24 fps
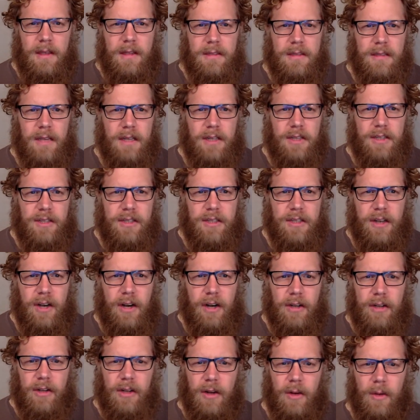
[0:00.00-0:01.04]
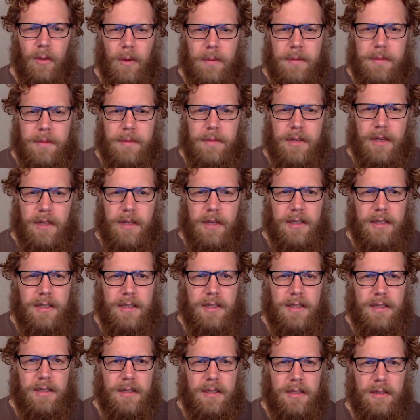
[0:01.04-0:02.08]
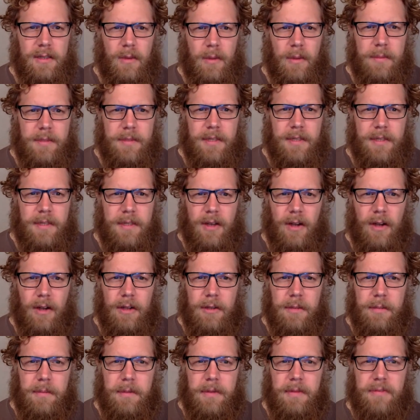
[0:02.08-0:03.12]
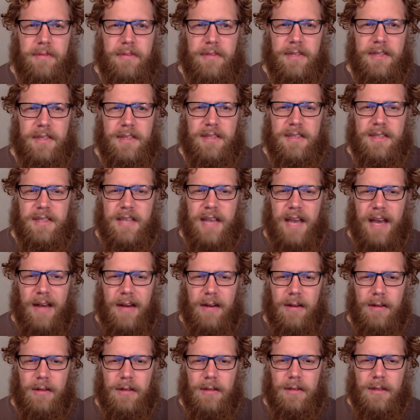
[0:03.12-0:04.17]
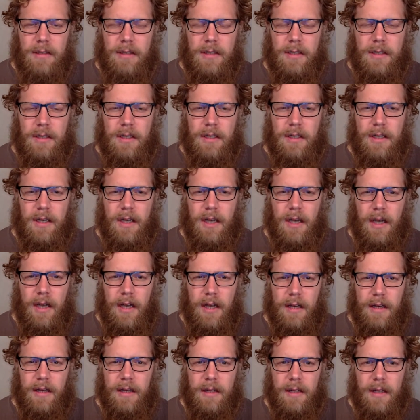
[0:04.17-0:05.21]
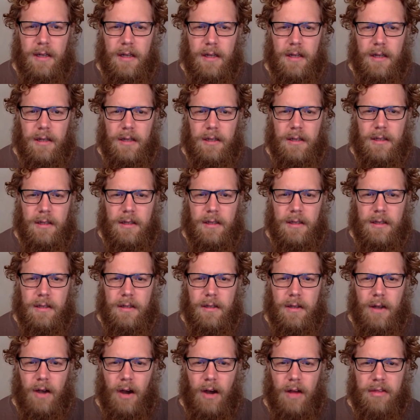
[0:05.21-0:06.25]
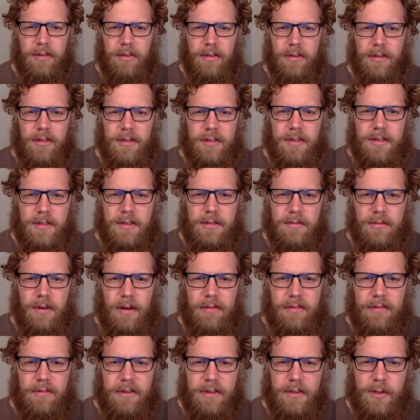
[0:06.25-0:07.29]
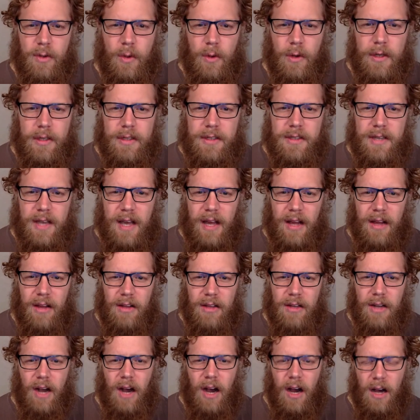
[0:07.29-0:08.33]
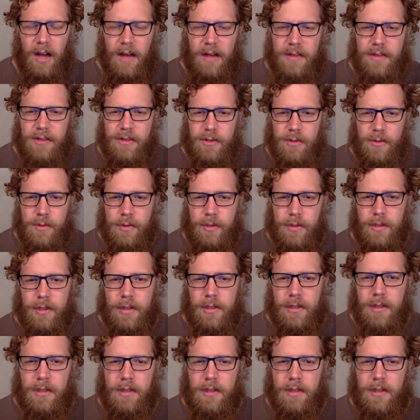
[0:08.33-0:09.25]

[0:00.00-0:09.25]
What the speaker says: It's actually an article on a website. The website's called Epiphany Seattle, and the author is Reverend Doit L. Kahn, Jr.